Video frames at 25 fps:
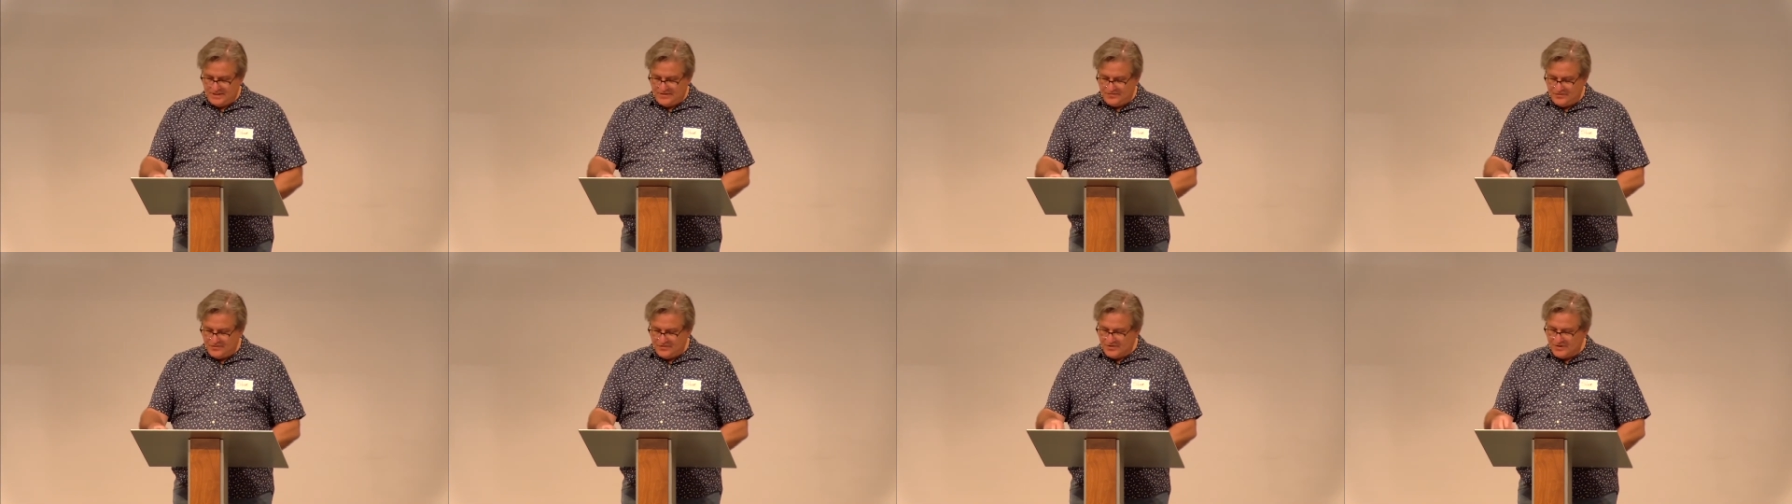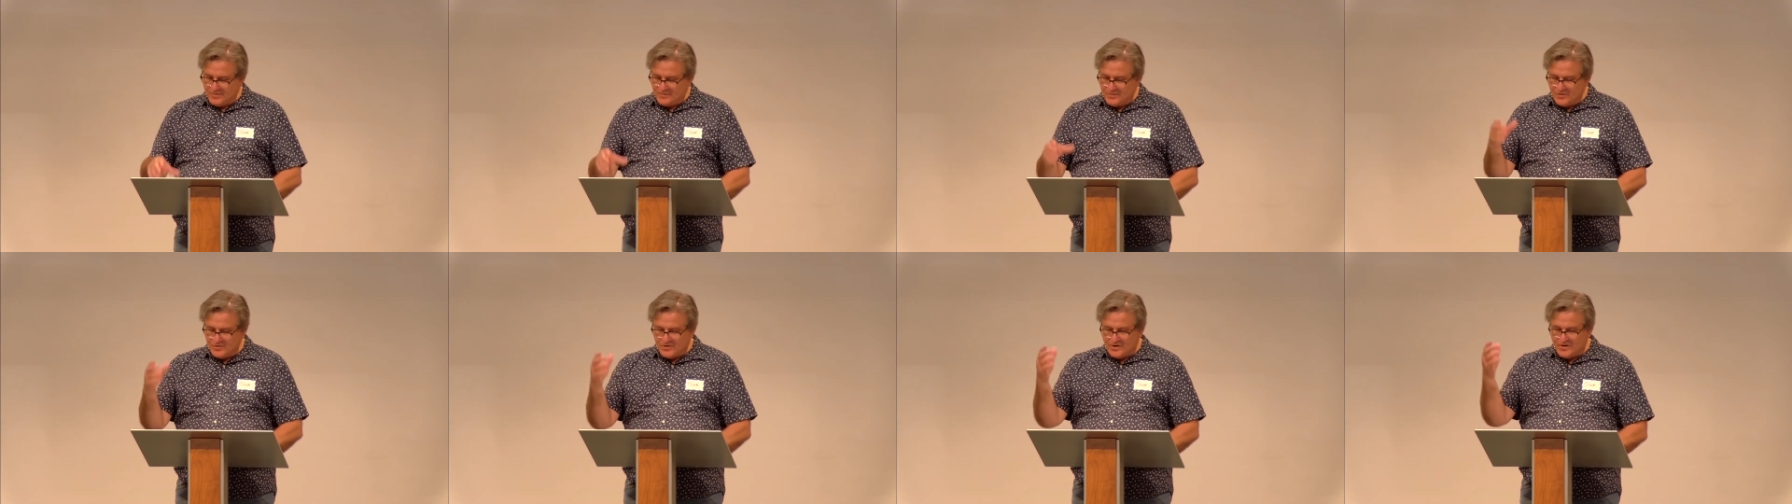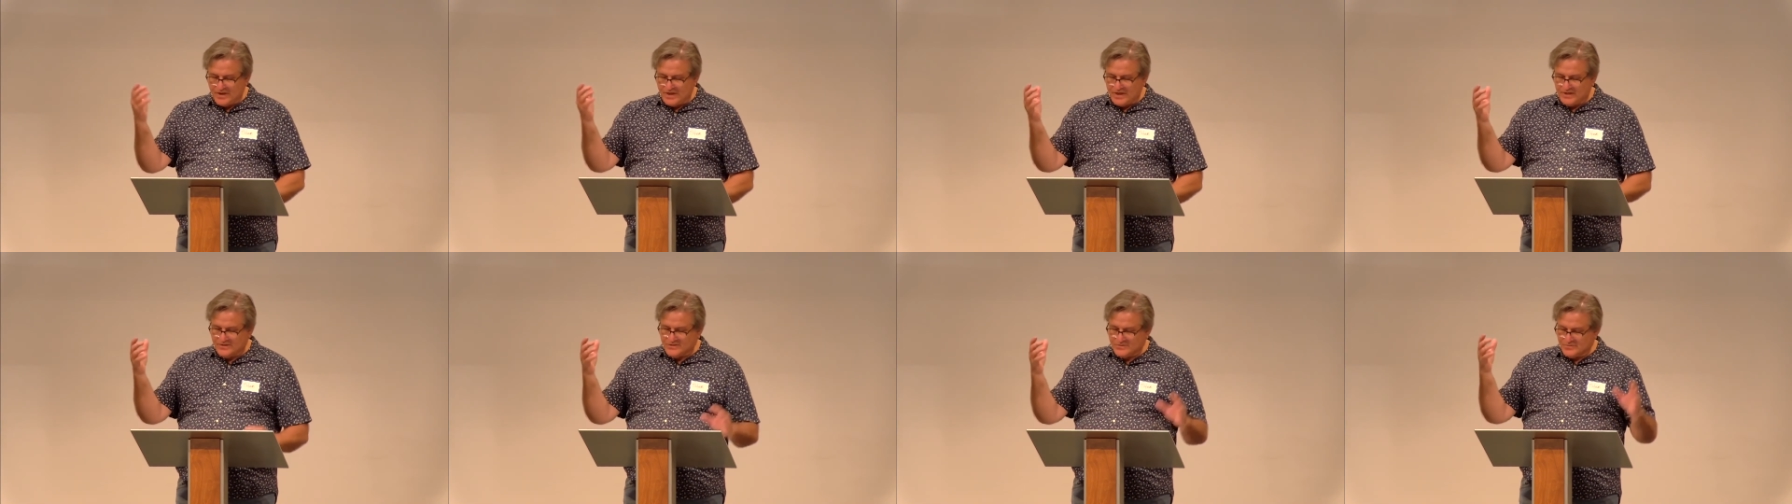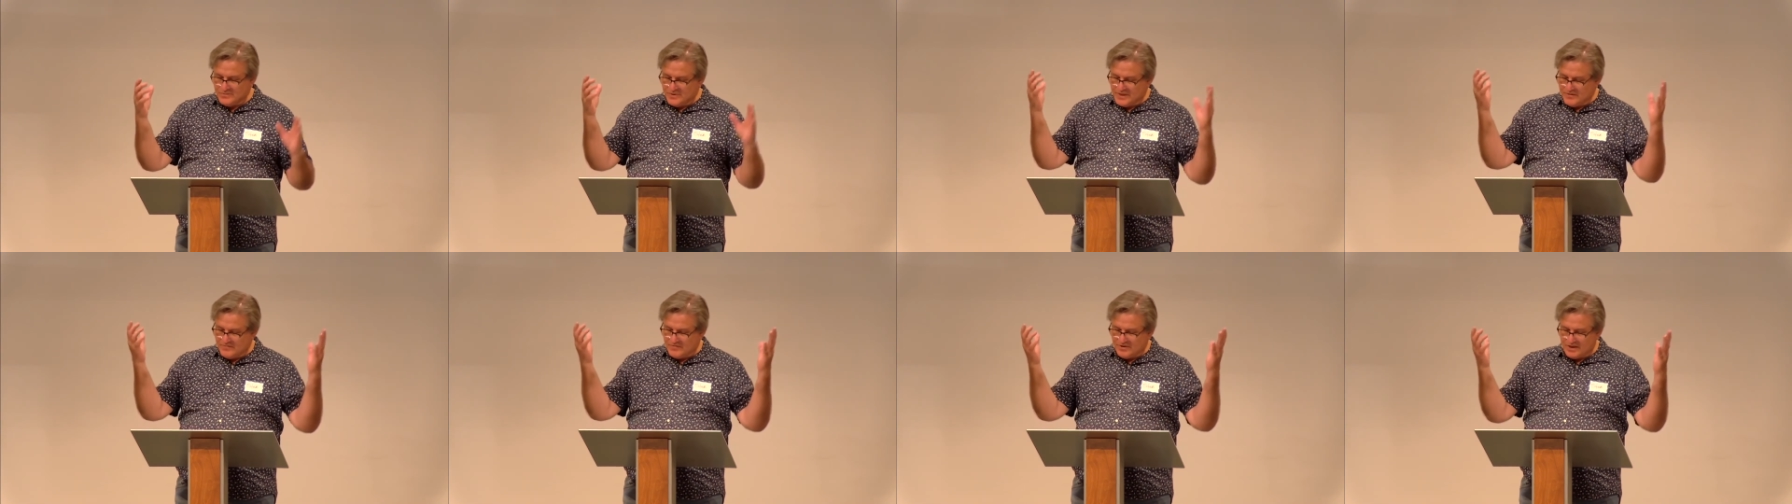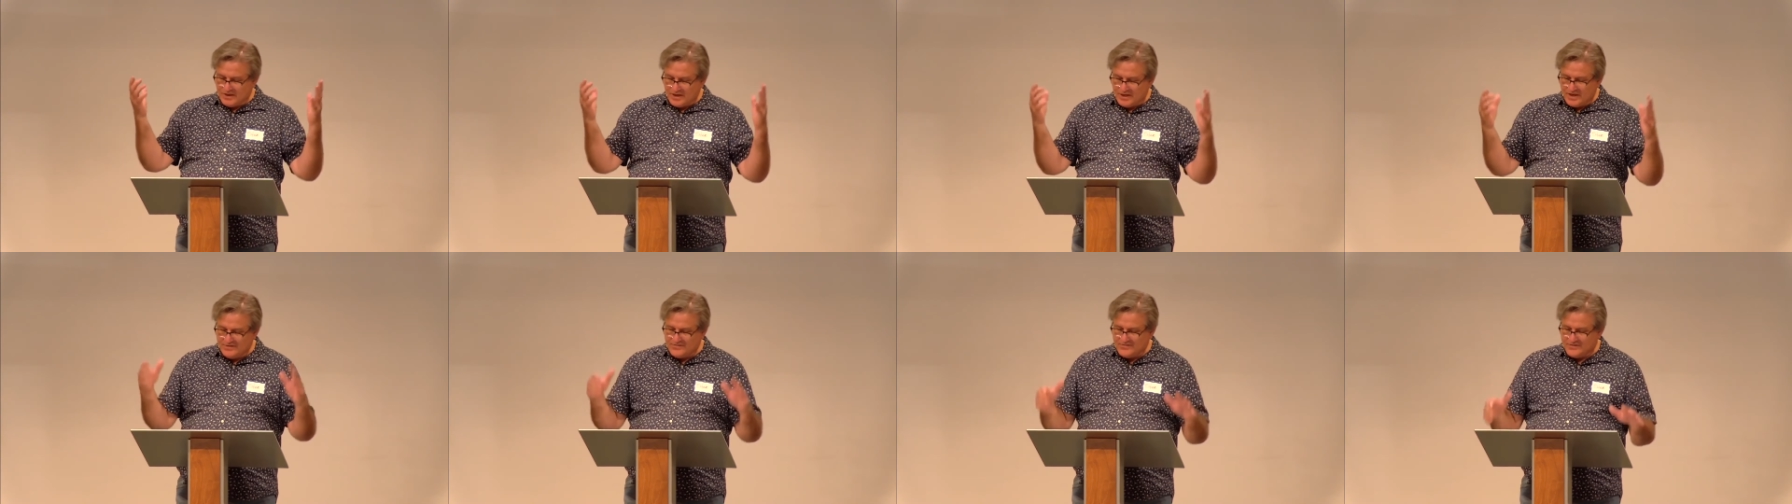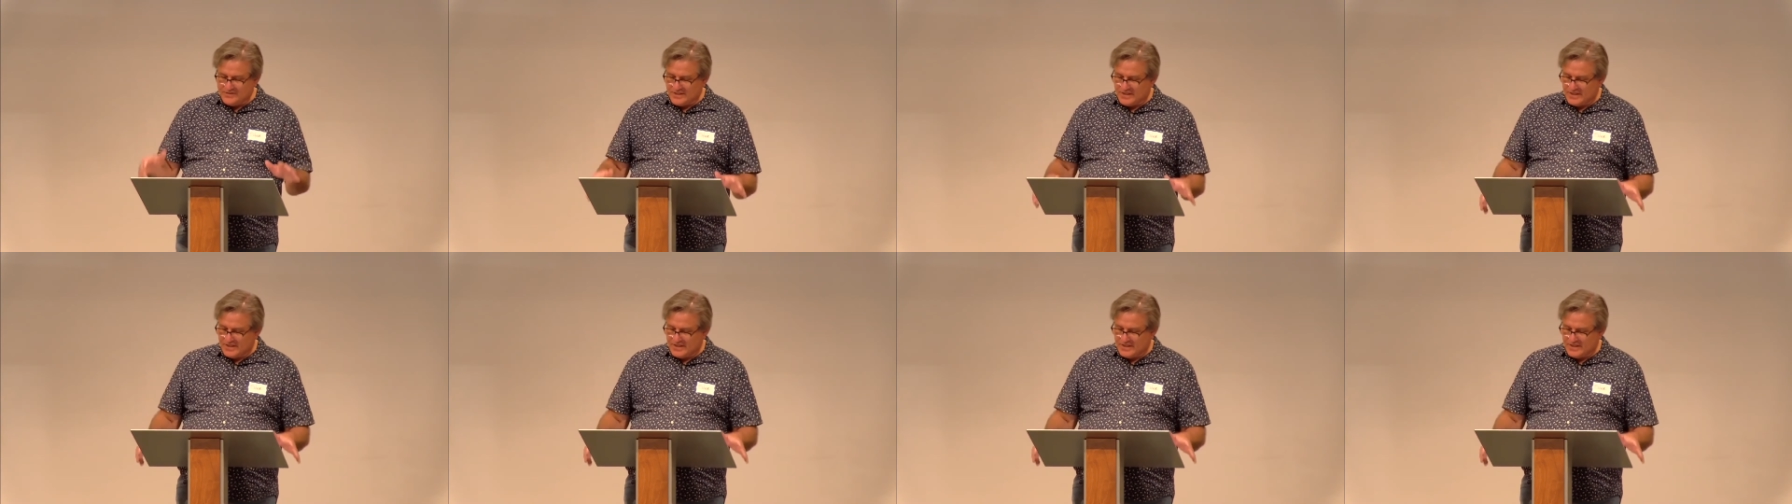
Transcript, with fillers: if you come to our house, we have a life